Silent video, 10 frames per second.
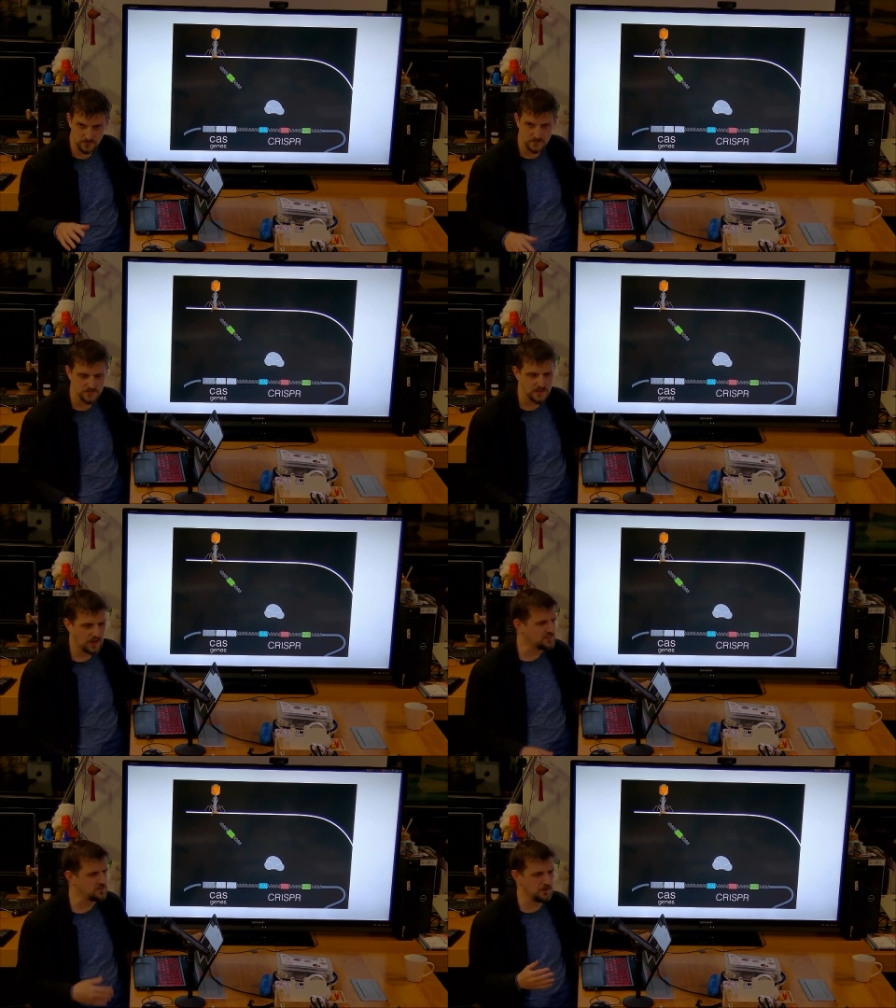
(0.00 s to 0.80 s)
and then
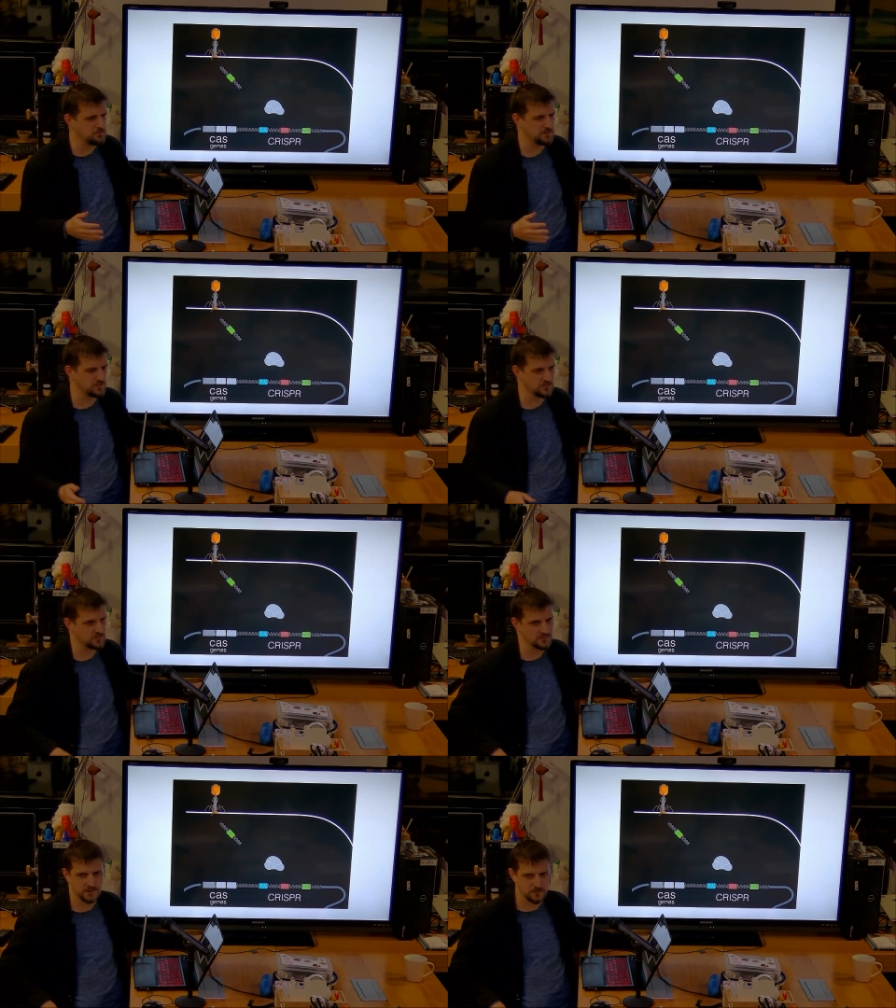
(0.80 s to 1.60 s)
maybe in other things I can't
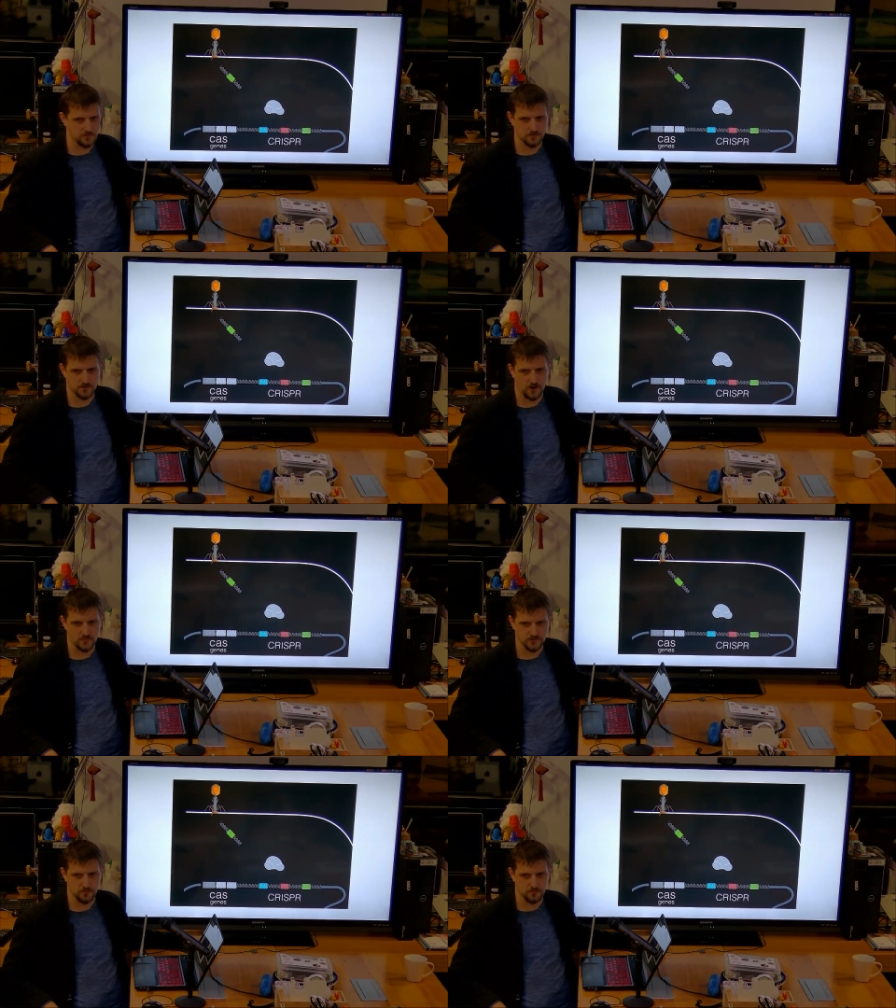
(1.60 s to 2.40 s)
remember off the top of my
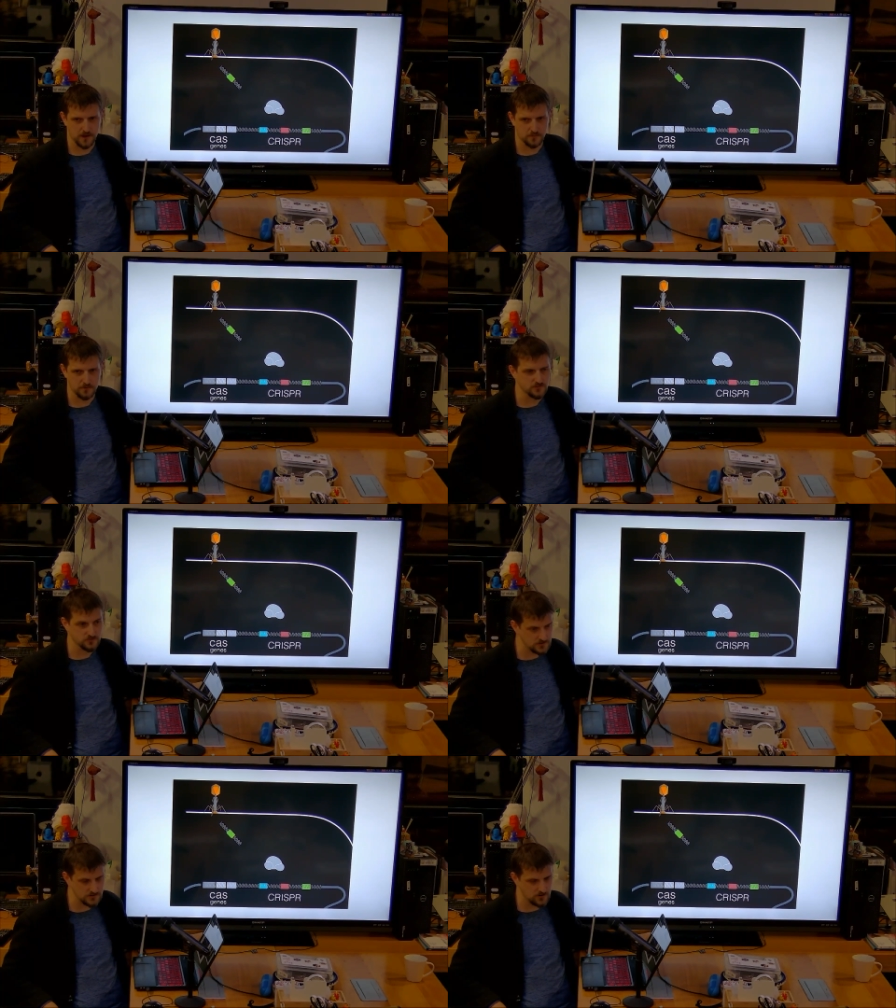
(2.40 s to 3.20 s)
head, but it's certainly
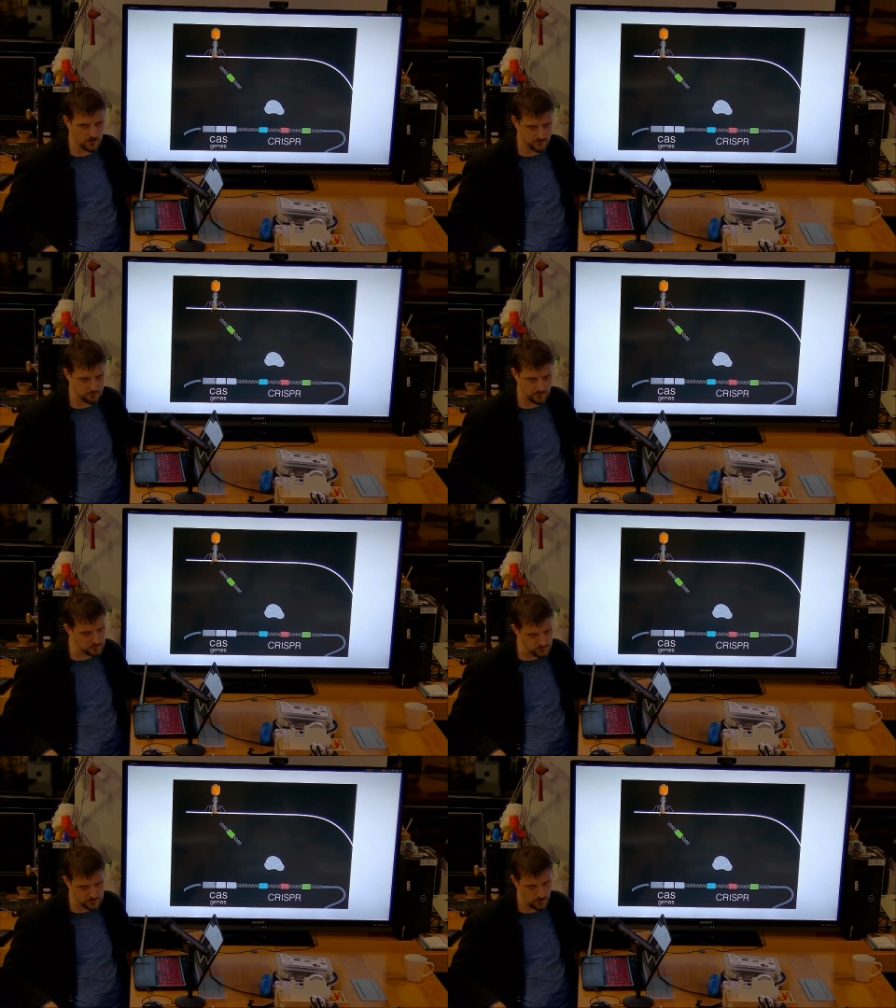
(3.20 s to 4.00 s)
not something that's like
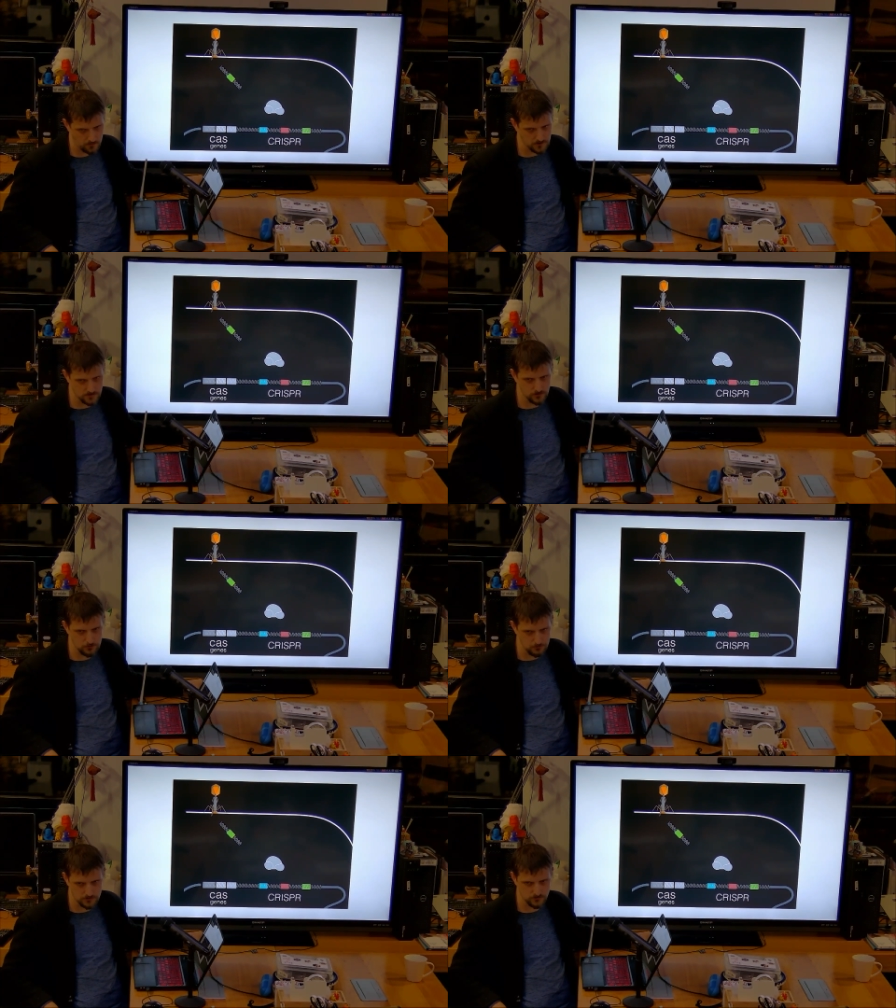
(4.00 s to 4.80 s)
common in humans, or,